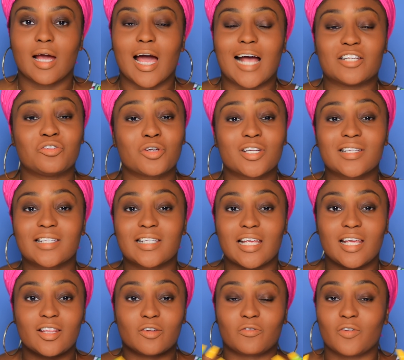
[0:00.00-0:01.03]
As you can
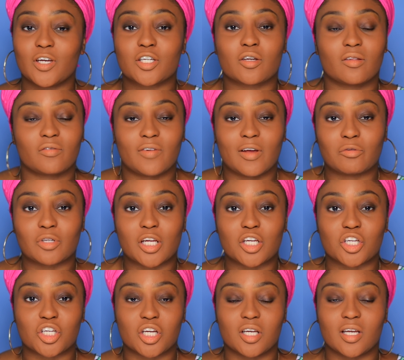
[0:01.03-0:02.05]
see, the finish of the
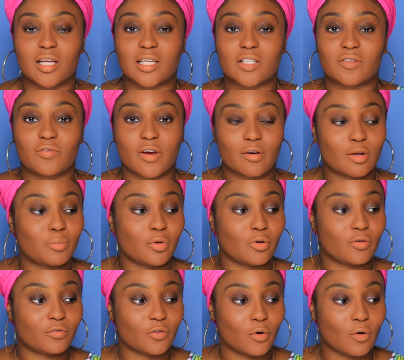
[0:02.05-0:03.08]
foundation is very
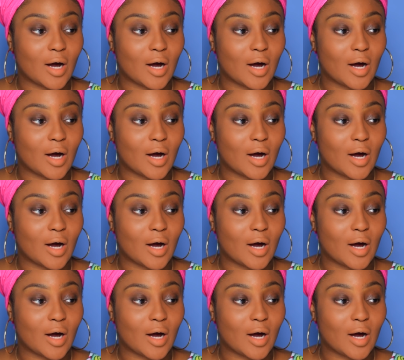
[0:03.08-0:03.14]
beautiful.